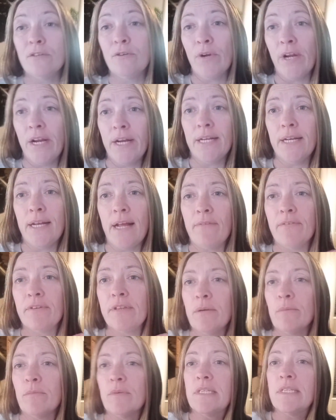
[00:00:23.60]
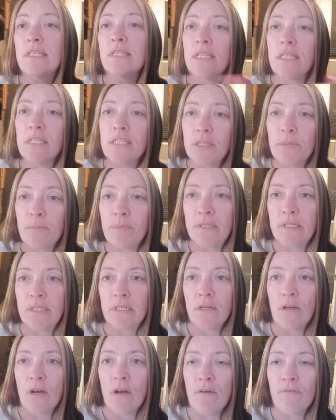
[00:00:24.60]
granted everything was sixty
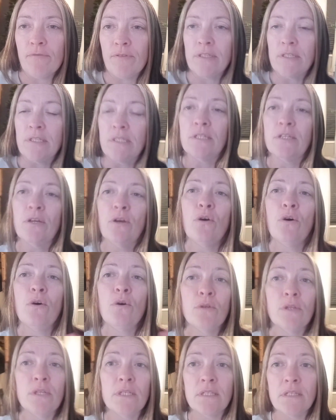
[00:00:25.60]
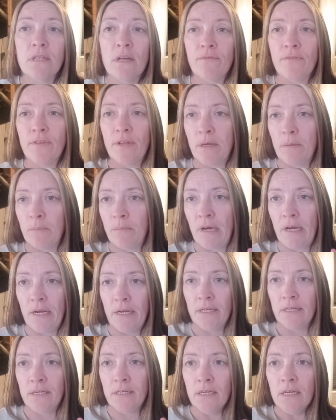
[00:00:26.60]
percent off. This is the only stuff that I'm
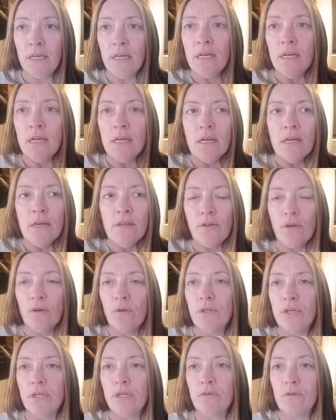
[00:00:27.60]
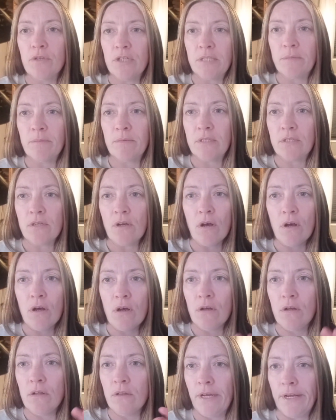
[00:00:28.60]
buying, the only Christmas
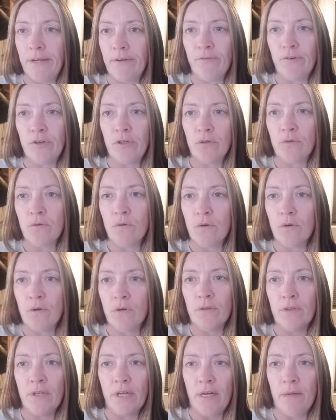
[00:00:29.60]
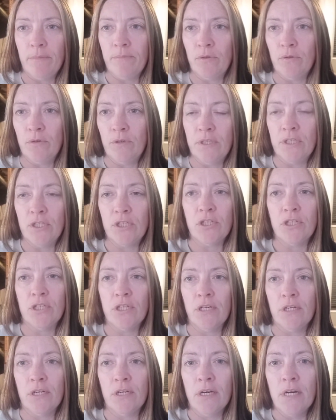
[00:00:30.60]
haul like for decor that I'm doing this
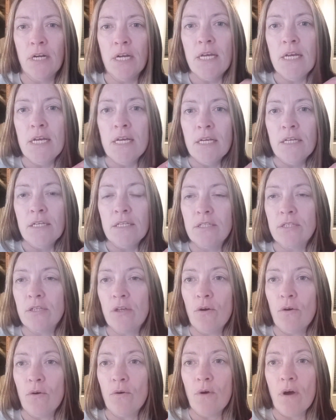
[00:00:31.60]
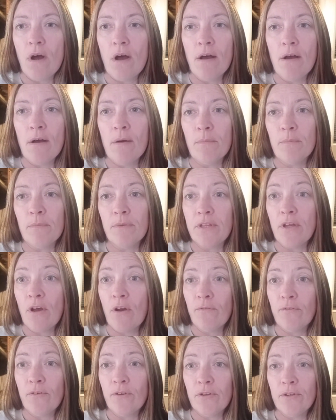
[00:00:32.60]
year. So um,
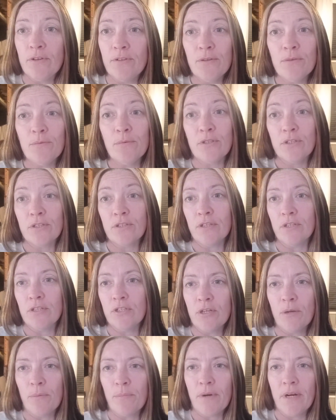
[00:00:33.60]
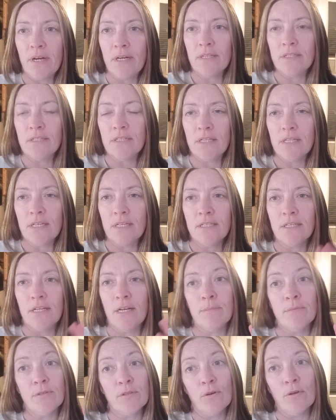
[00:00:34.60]
without further ado, we're just going to jump right into this, and
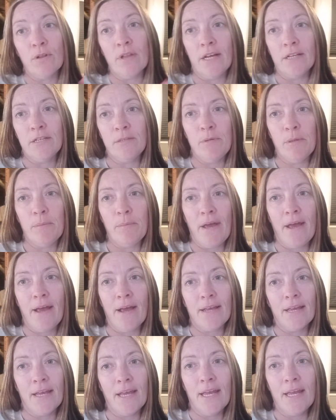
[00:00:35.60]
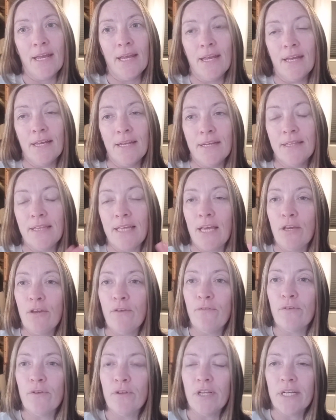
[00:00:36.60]
I'm so glad to be back, and thank you
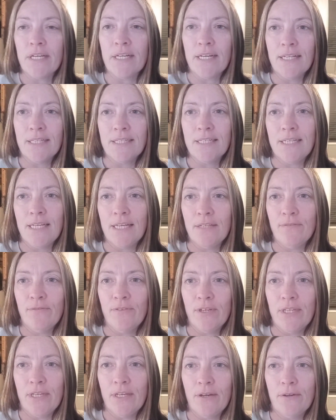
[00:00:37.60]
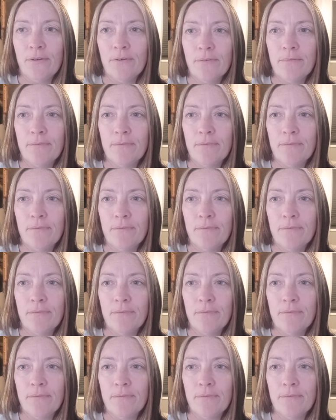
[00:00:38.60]
for clicking on today's video.